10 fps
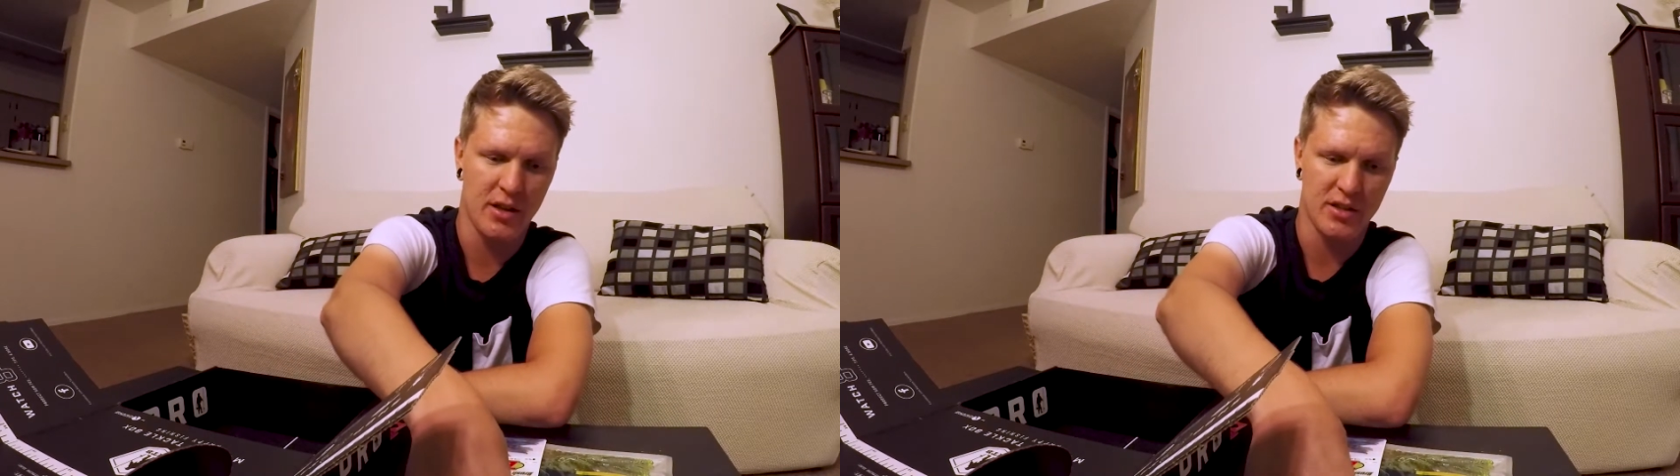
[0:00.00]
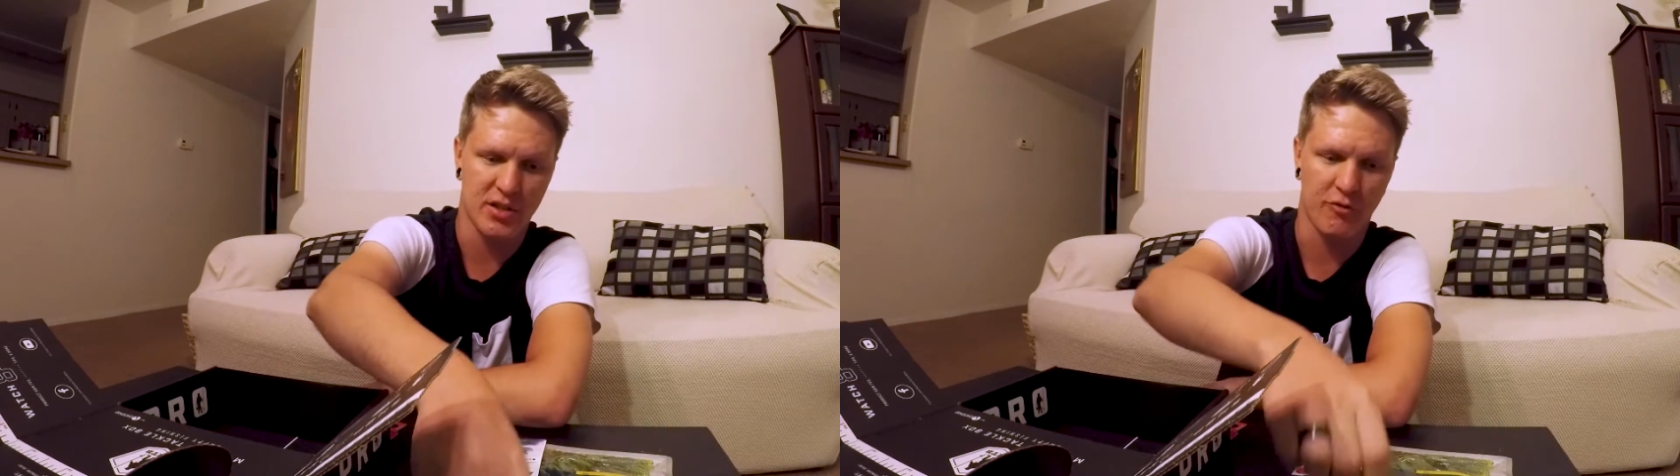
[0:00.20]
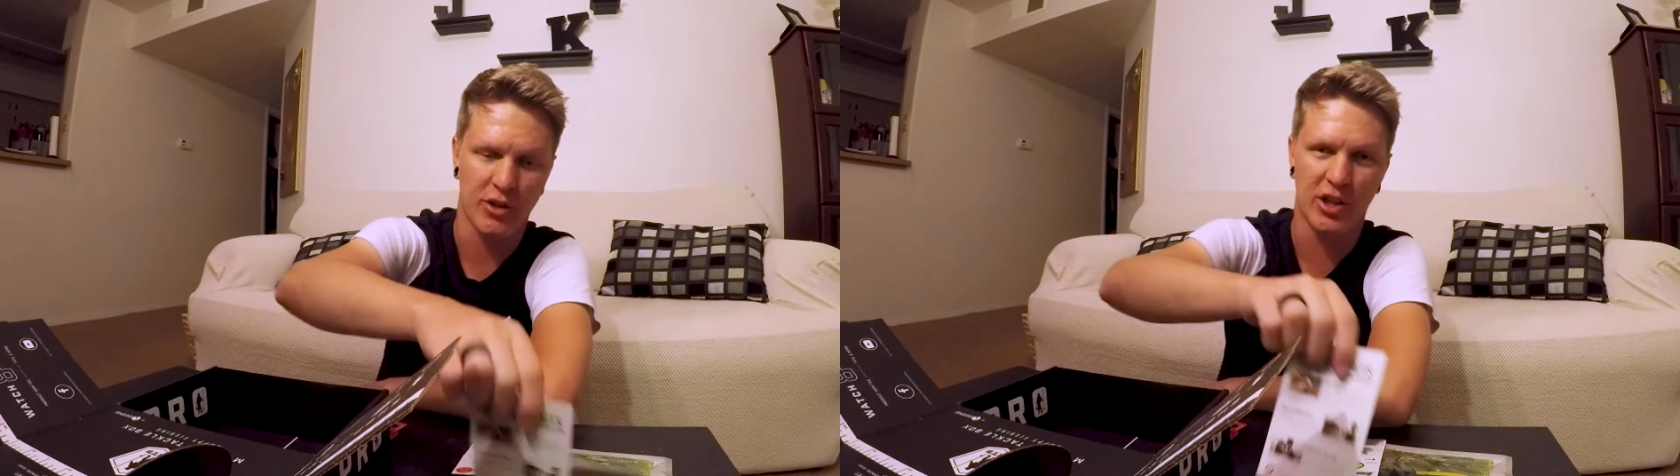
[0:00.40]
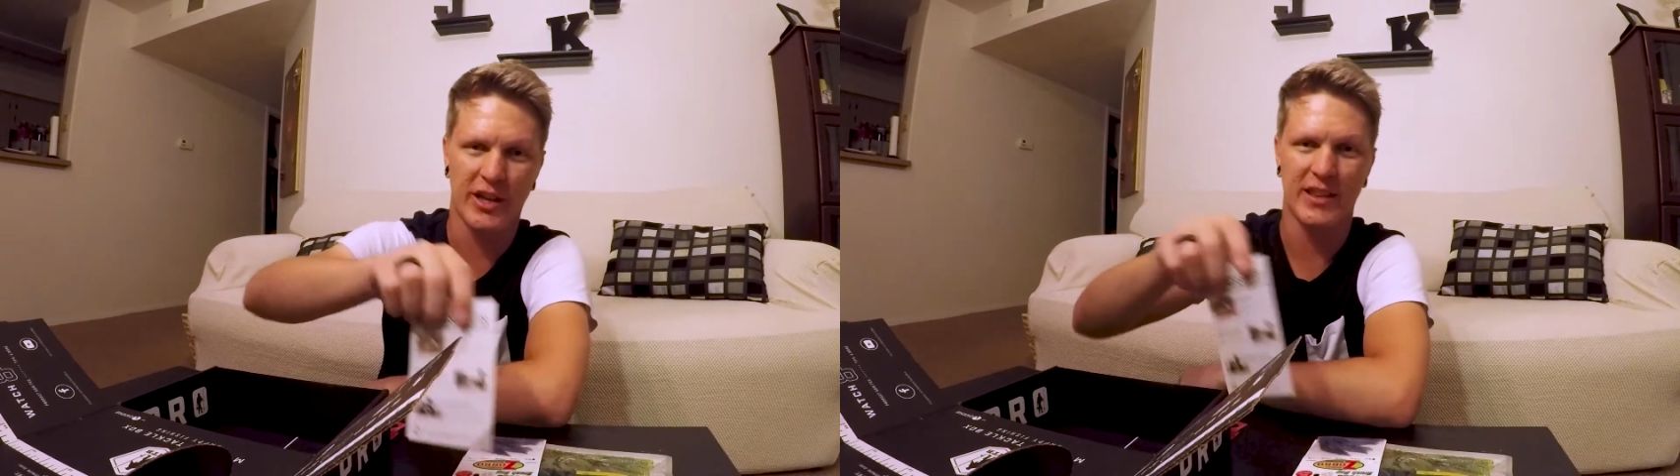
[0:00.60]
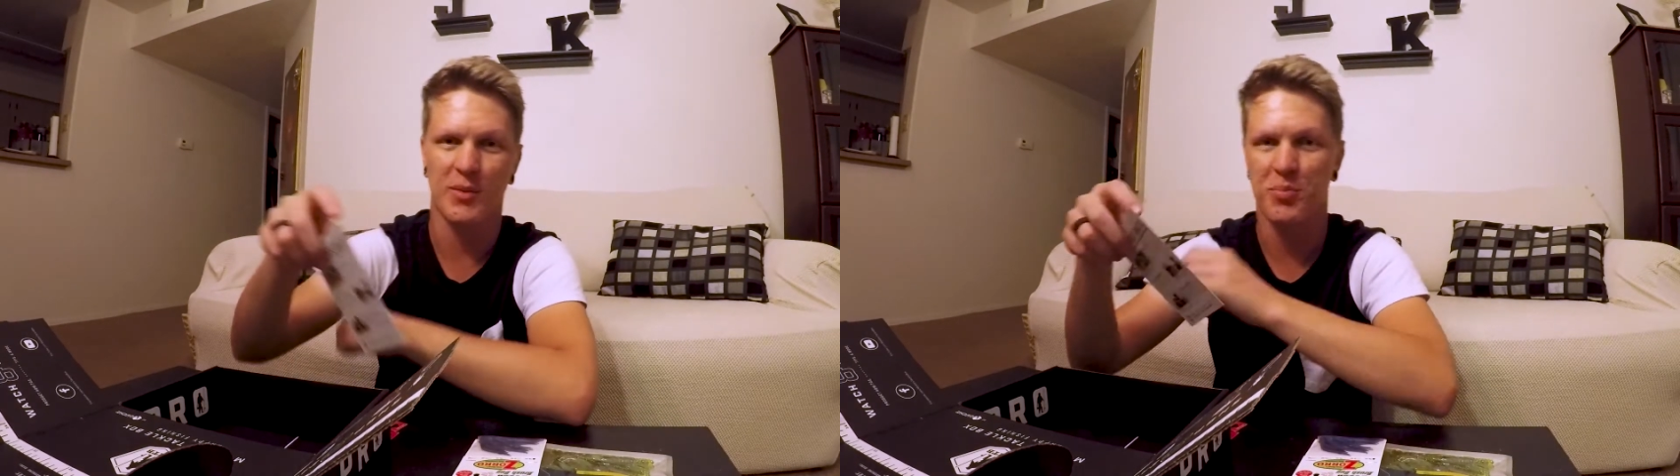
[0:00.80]
So if we look
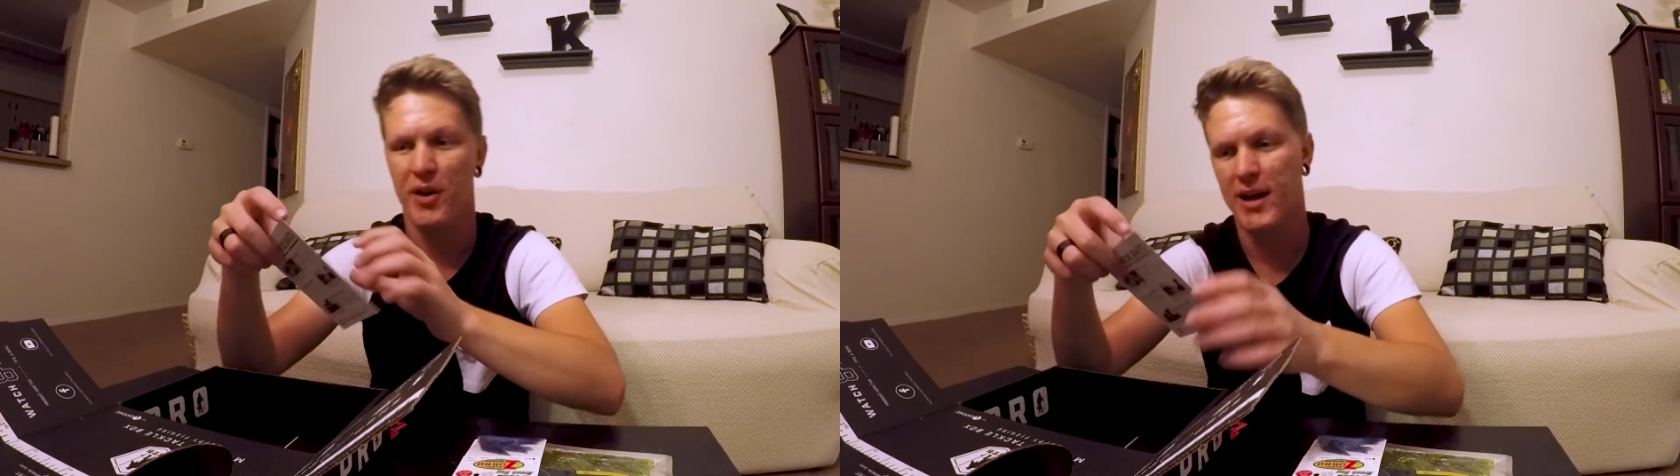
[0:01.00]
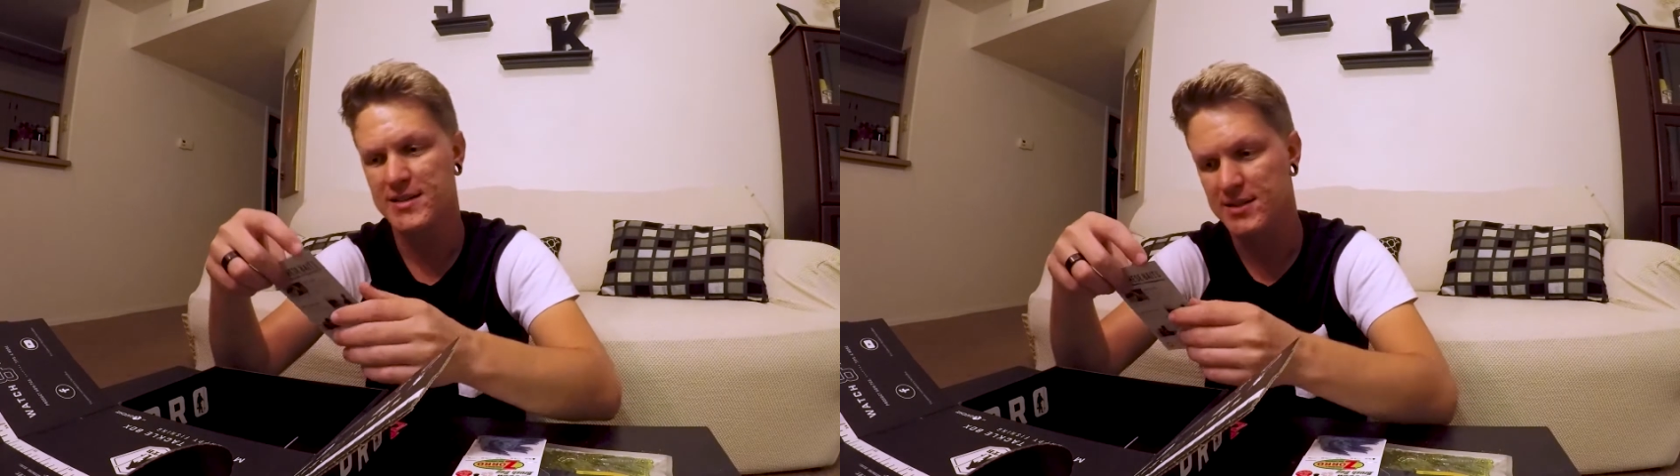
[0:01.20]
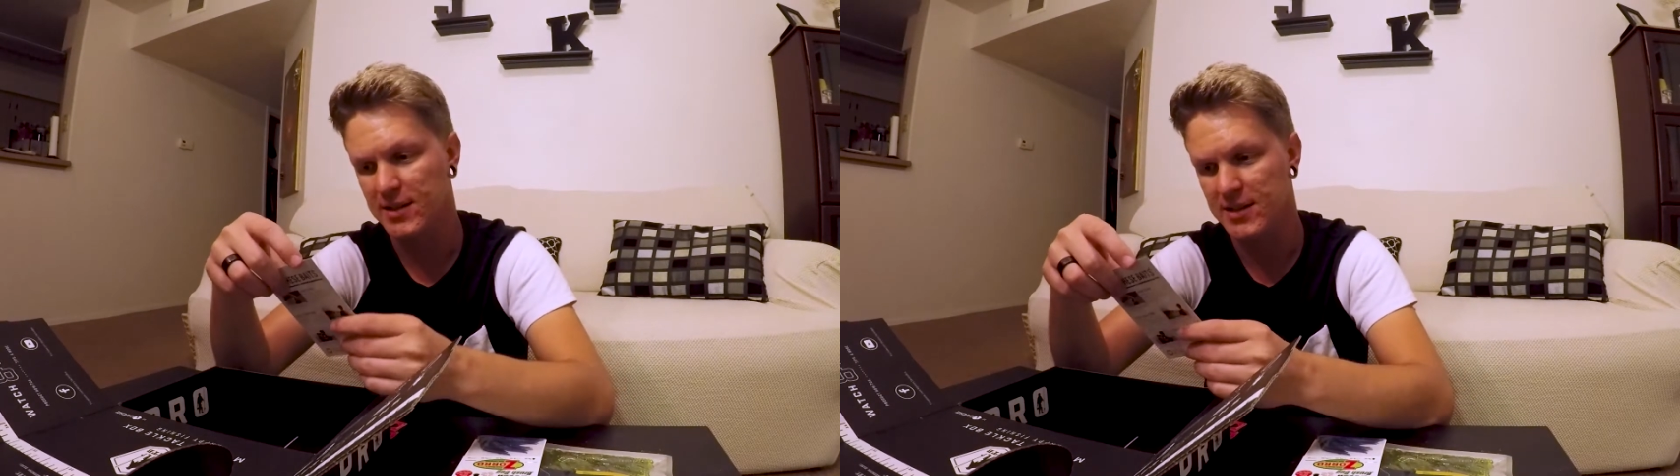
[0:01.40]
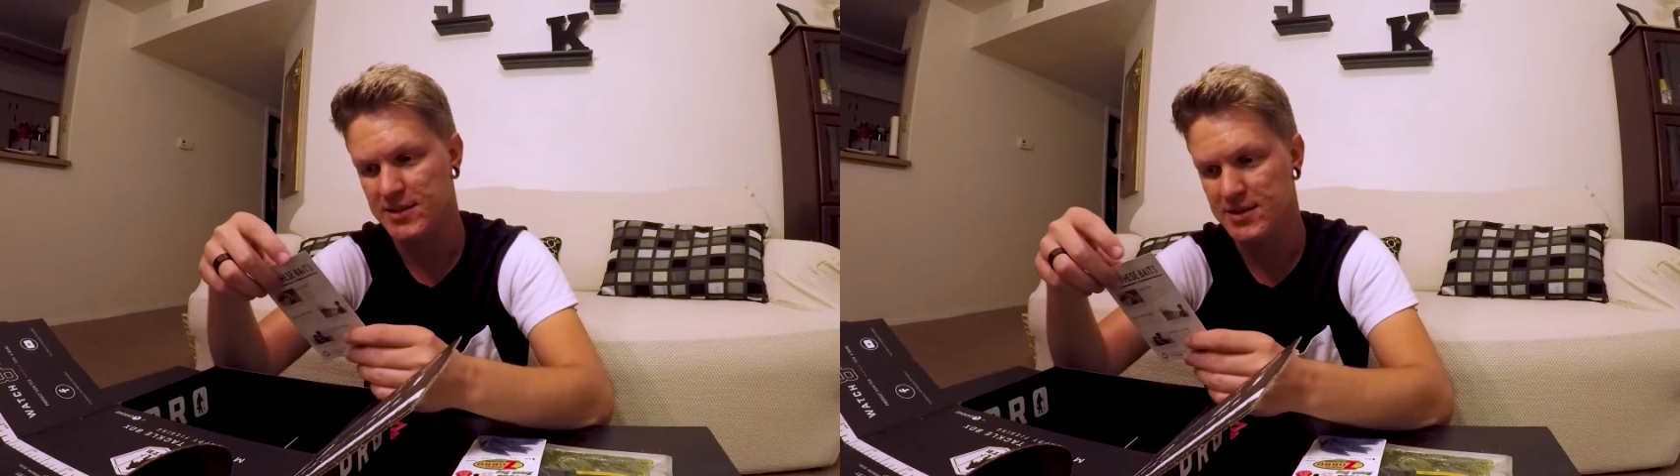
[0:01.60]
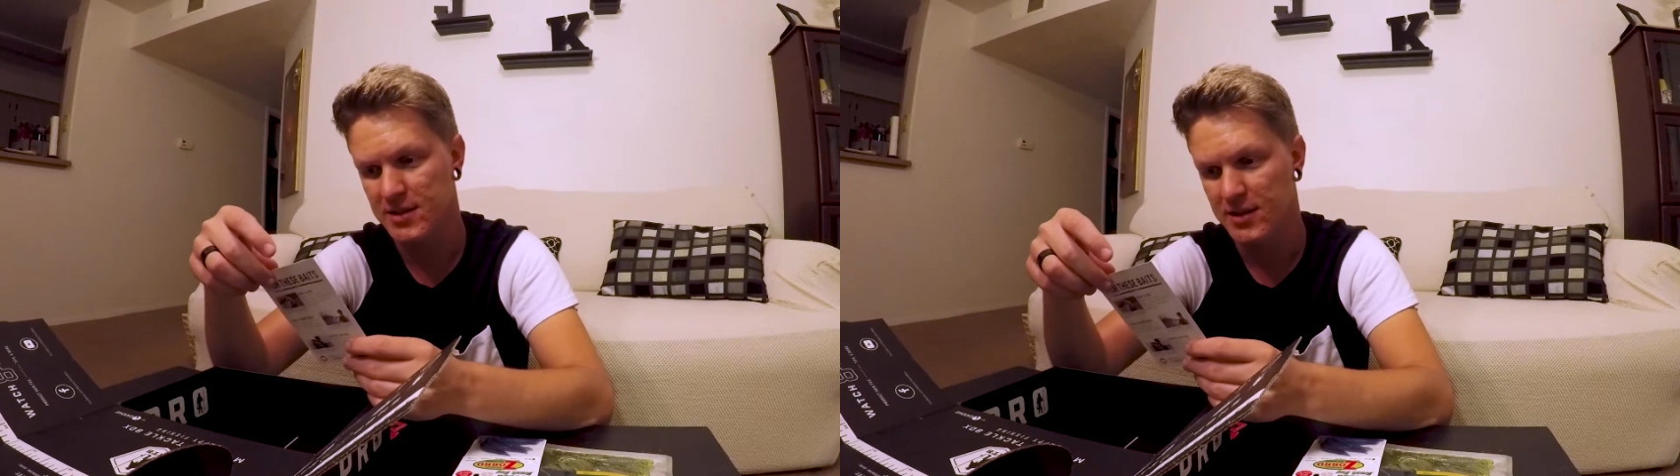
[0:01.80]
at the price
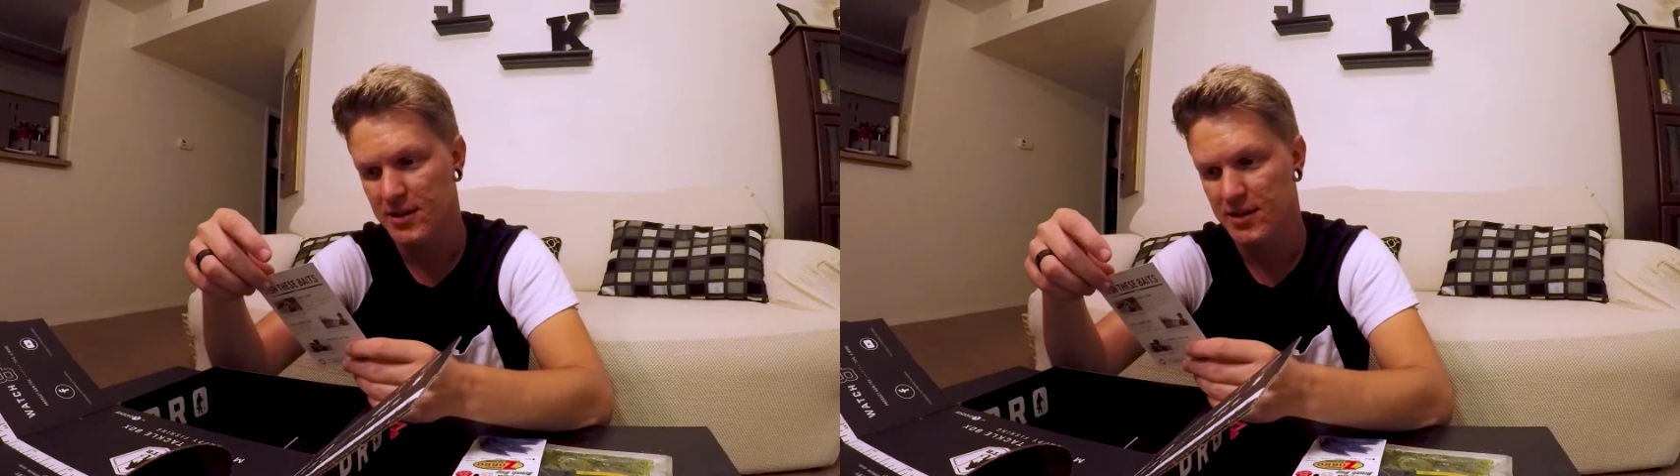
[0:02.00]
list,